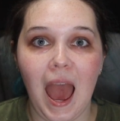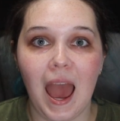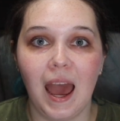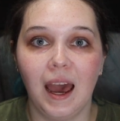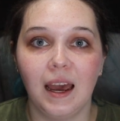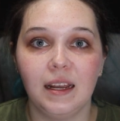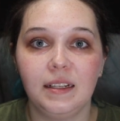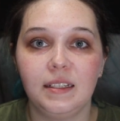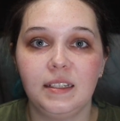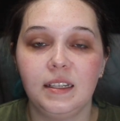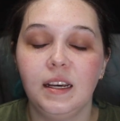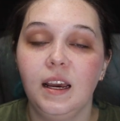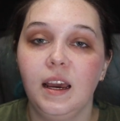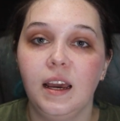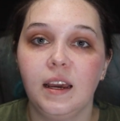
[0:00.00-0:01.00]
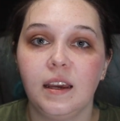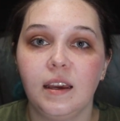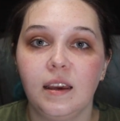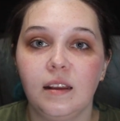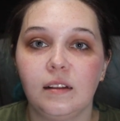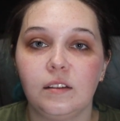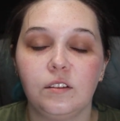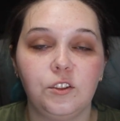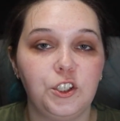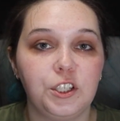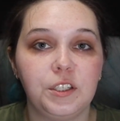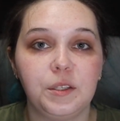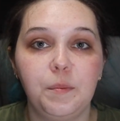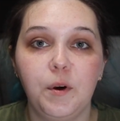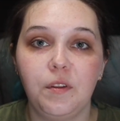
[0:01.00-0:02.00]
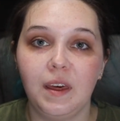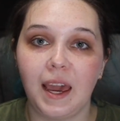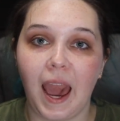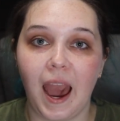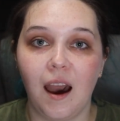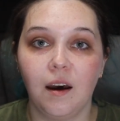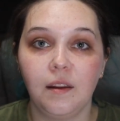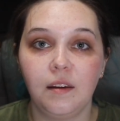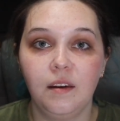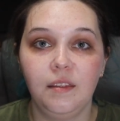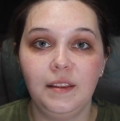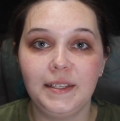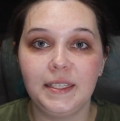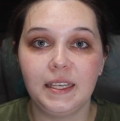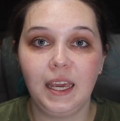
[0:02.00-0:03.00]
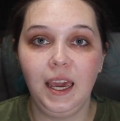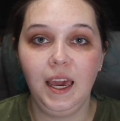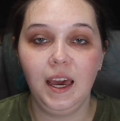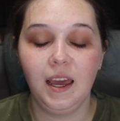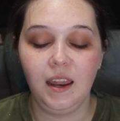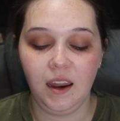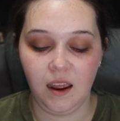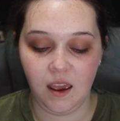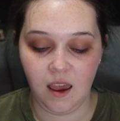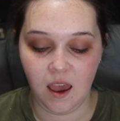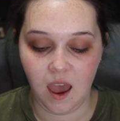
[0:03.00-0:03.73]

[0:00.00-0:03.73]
at just smoothing out the skin,